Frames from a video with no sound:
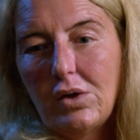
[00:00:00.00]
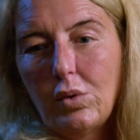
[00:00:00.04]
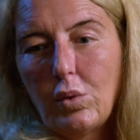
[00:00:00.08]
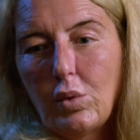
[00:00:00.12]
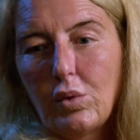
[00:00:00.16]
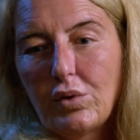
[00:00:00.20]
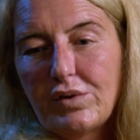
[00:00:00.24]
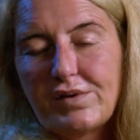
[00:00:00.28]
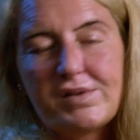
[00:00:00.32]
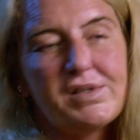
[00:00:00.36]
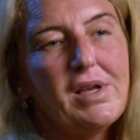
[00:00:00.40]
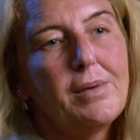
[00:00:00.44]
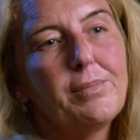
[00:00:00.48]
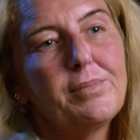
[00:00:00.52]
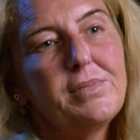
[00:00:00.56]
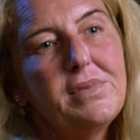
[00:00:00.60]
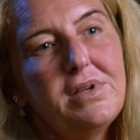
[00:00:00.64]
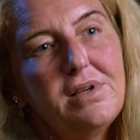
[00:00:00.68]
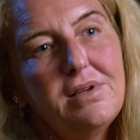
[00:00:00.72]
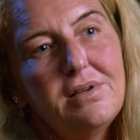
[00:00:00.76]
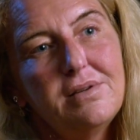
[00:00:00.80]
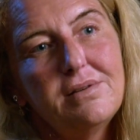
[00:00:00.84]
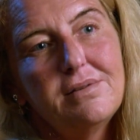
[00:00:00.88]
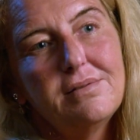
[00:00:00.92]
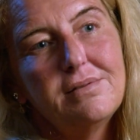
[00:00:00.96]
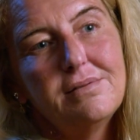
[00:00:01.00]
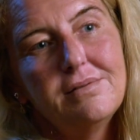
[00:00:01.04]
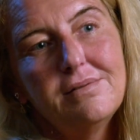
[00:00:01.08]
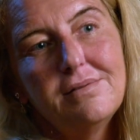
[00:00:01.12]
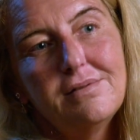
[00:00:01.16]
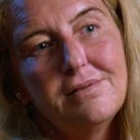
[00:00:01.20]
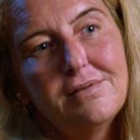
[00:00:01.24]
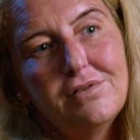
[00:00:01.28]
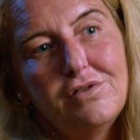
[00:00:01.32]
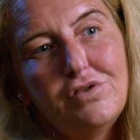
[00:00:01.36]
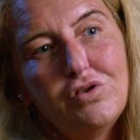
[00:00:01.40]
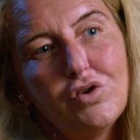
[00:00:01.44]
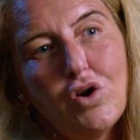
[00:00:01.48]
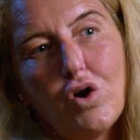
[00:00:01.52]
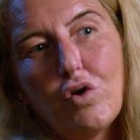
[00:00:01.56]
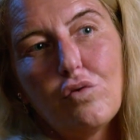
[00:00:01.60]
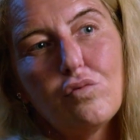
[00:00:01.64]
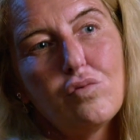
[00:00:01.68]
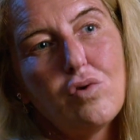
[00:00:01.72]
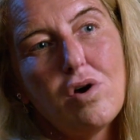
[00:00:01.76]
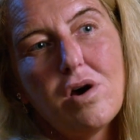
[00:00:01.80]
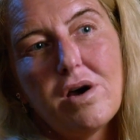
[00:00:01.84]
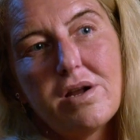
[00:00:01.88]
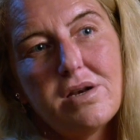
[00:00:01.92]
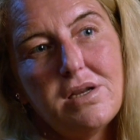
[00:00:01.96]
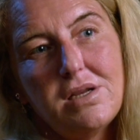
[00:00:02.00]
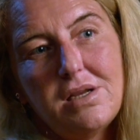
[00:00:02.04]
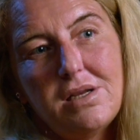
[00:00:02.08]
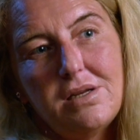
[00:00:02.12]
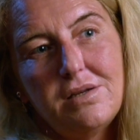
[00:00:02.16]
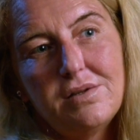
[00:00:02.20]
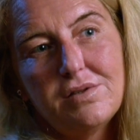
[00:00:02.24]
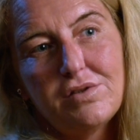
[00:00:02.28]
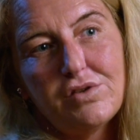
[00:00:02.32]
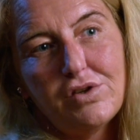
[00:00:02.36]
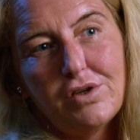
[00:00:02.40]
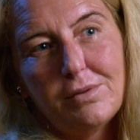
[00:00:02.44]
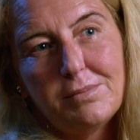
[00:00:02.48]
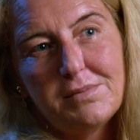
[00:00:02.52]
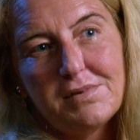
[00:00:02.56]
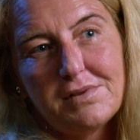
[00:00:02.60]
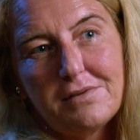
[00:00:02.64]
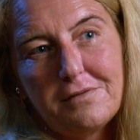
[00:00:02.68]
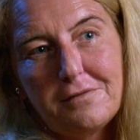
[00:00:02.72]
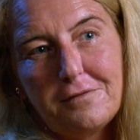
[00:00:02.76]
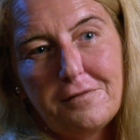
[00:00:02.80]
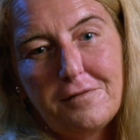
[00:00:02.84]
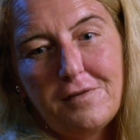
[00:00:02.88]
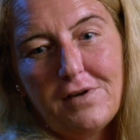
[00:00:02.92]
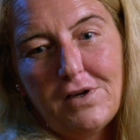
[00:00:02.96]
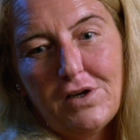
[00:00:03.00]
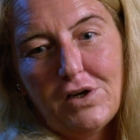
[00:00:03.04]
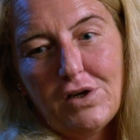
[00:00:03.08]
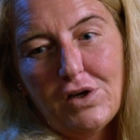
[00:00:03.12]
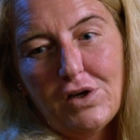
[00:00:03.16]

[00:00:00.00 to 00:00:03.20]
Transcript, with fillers: or something not right in terms of